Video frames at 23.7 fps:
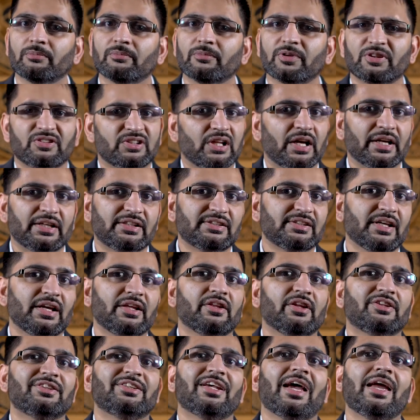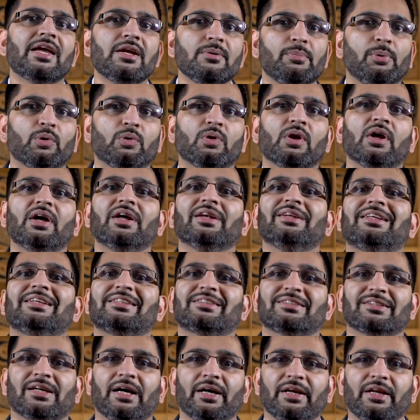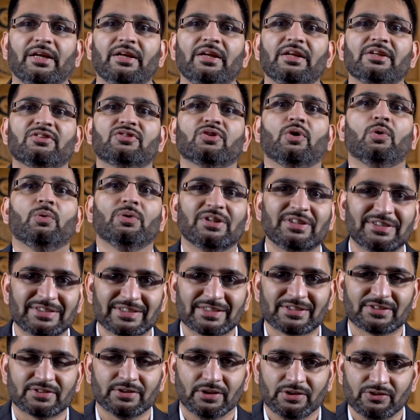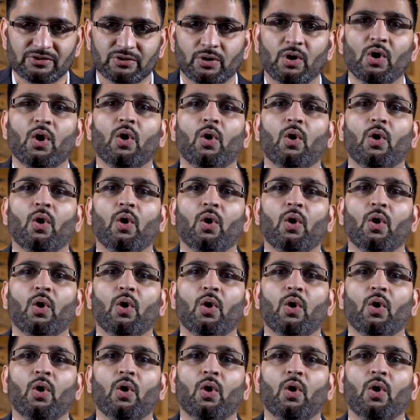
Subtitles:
It's like saying the table decided its own existence,